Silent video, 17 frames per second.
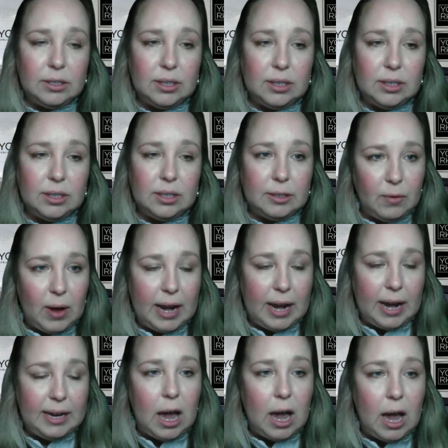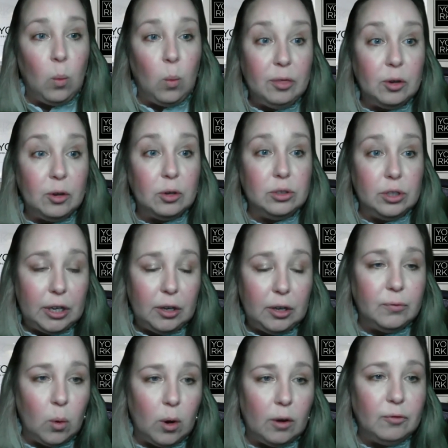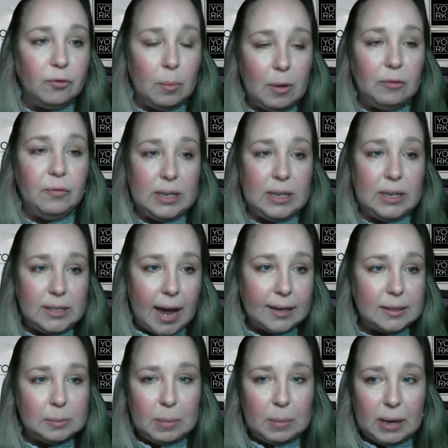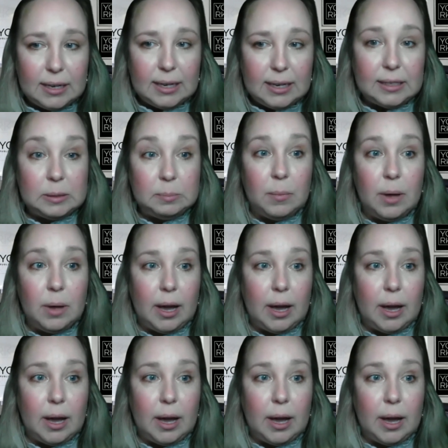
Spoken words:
to find out what they're looking for from a fintech spend,